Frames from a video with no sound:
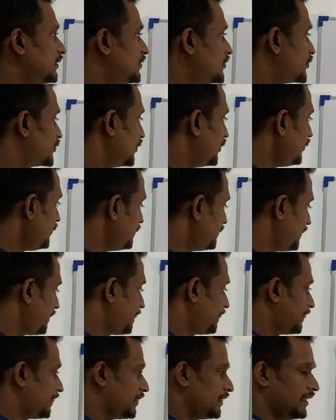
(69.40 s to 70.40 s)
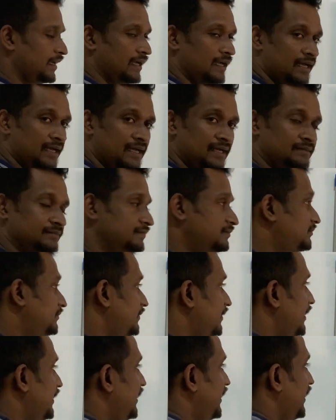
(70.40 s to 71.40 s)
So
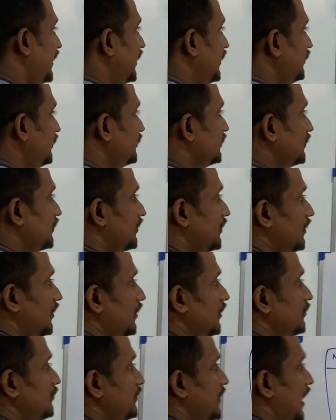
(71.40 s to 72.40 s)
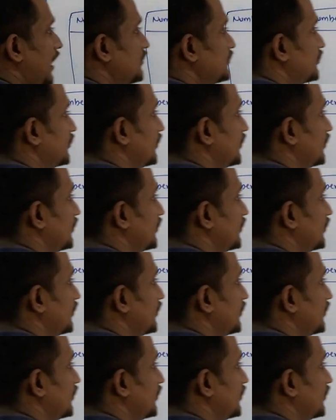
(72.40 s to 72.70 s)
in here we have to